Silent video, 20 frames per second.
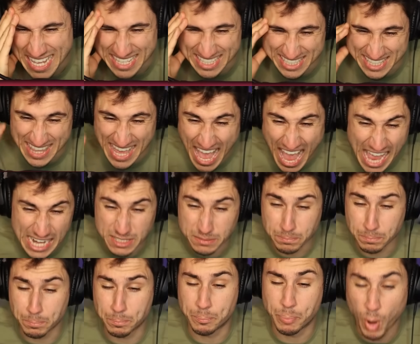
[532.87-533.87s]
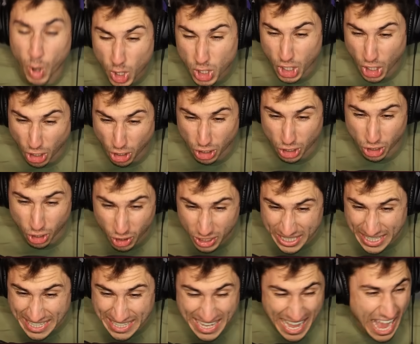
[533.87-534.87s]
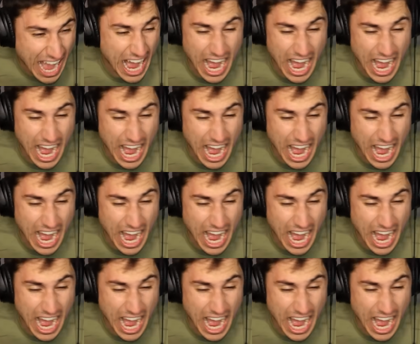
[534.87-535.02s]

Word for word: is that booger-looking